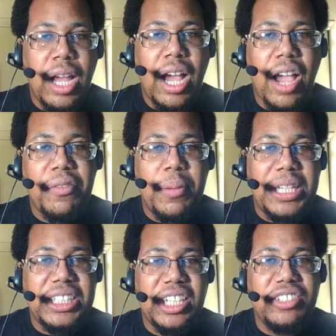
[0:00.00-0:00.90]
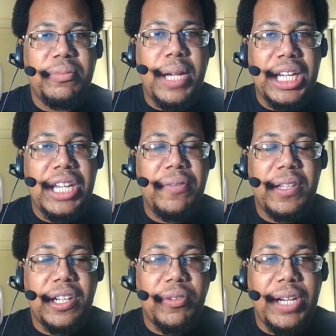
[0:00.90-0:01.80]
Hi everybody, it's Conundrum back again with
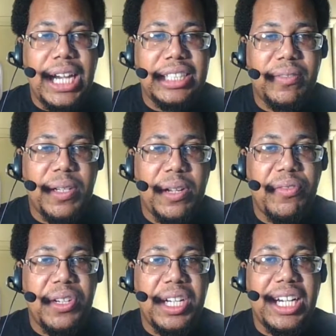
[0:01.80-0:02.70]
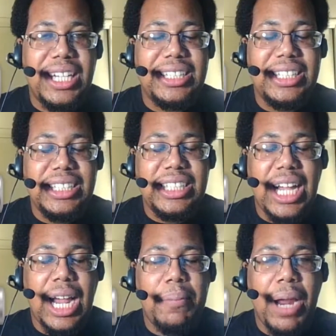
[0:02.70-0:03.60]
another reaction video for you guys. This
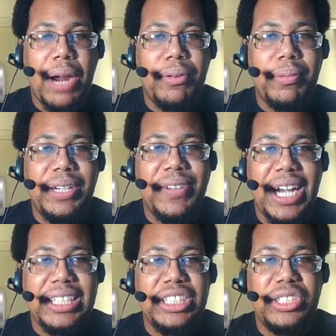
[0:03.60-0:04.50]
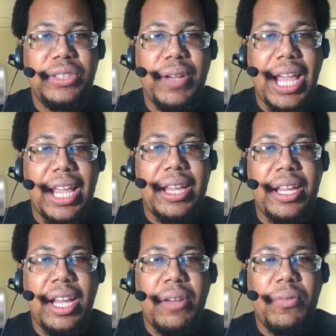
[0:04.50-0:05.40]
time I will be reacting to a
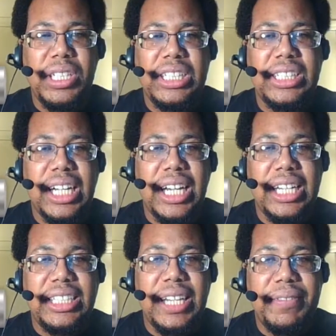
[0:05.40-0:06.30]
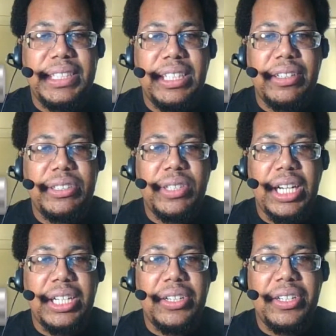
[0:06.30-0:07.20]
what looks like a TV series
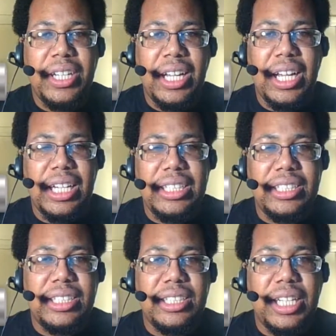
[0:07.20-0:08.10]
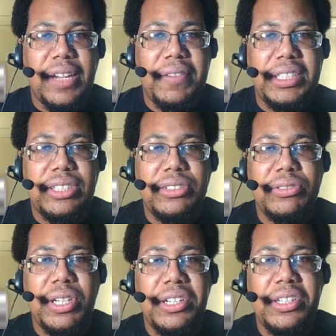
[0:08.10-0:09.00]
trailer. And this is a TV series
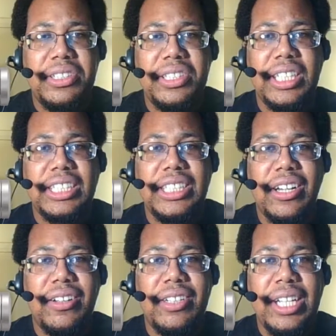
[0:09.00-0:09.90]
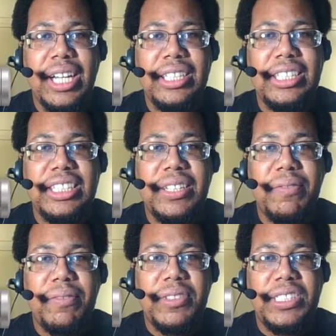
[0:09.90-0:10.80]
trailer. It looks like it's called
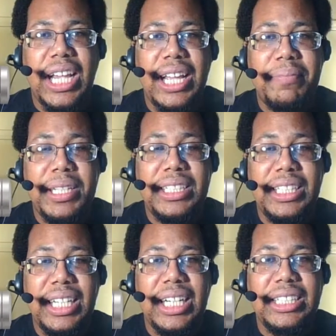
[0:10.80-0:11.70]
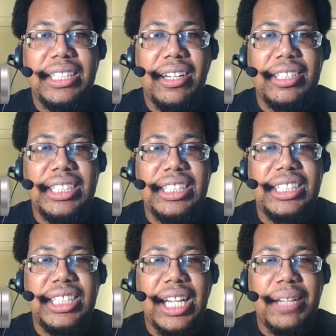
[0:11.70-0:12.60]
Disenchantment. Again, it's called
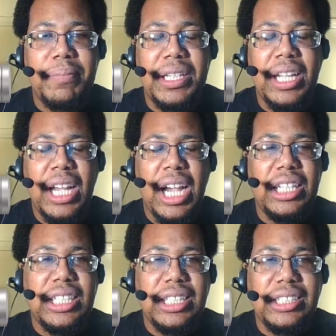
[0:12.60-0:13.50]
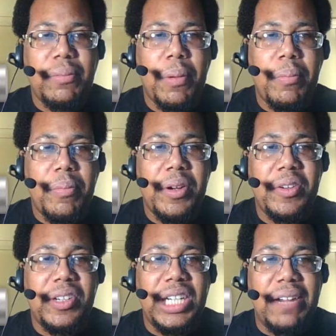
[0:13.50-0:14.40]
Disenchantment. It looks like it's going to be
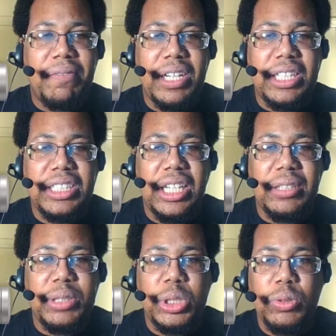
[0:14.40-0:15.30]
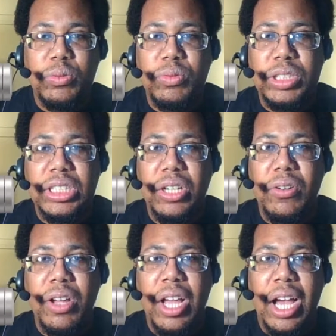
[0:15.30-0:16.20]
premiering on Netflix soon.
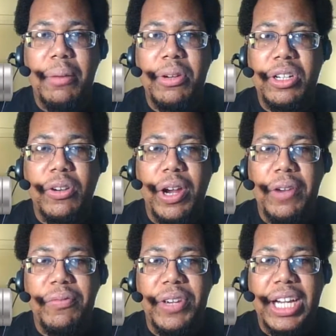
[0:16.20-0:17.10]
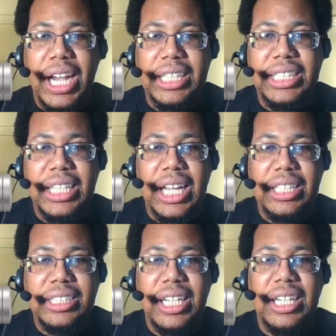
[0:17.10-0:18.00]
So I'm going to go ahead and react to that. It
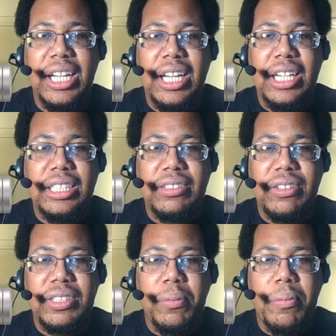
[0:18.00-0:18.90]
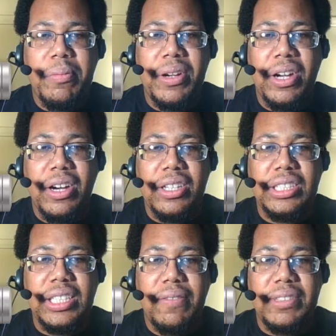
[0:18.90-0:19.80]
looks like it's going to premiere
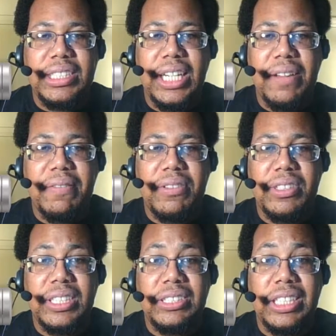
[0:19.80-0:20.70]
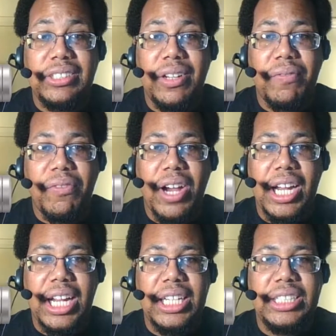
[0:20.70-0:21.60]
August 17th, or that's on the
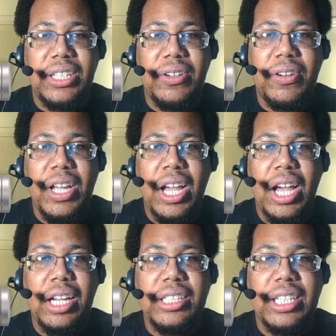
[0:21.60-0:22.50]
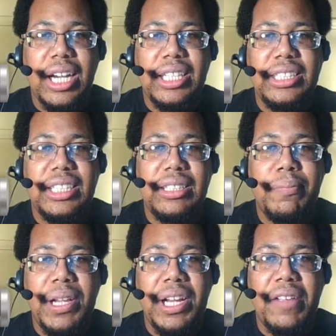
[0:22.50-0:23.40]
Friday. So it looks like it says a
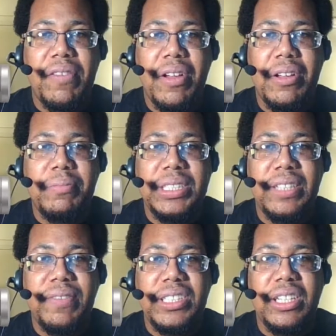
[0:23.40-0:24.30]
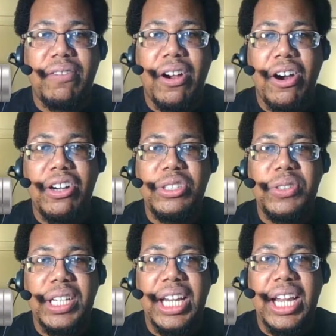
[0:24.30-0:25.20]
medieval misadventure of
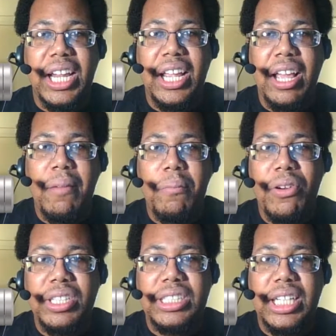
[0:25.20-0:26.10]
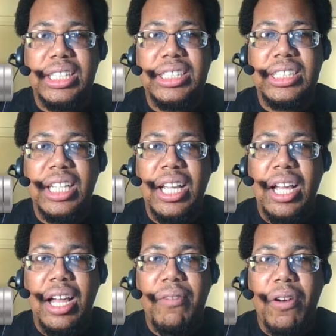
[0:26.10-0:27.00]
hard-drinking princess,
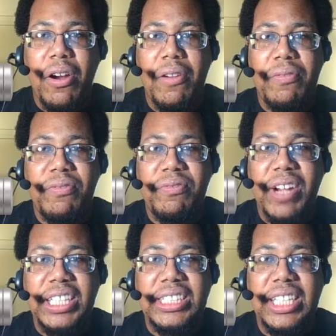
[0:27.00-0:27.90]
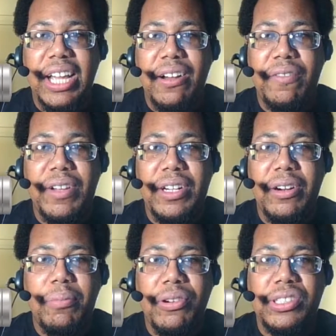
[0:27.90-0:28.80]
her feisty elf, and her
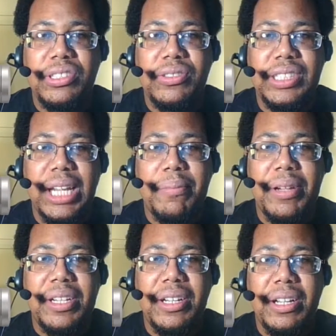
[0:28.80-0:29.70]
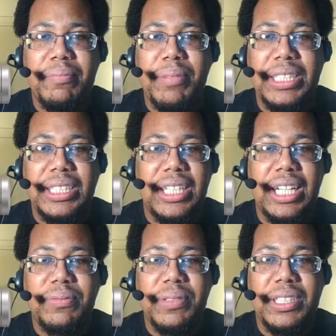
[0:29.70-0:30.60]
personal demon. Basically,
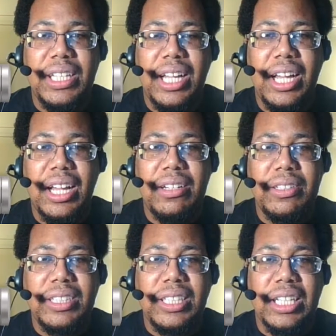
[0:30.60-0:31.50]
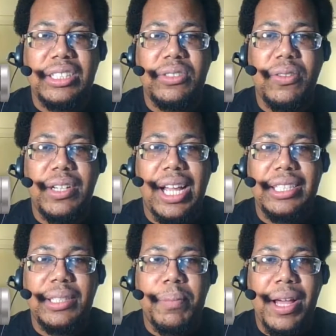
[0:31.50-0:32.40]
that's what the looks like the storyline
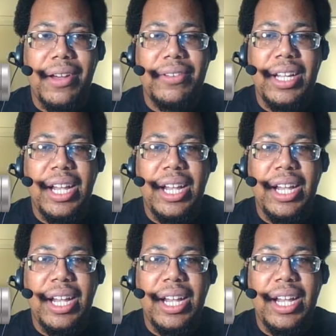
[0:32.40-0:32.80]
is about.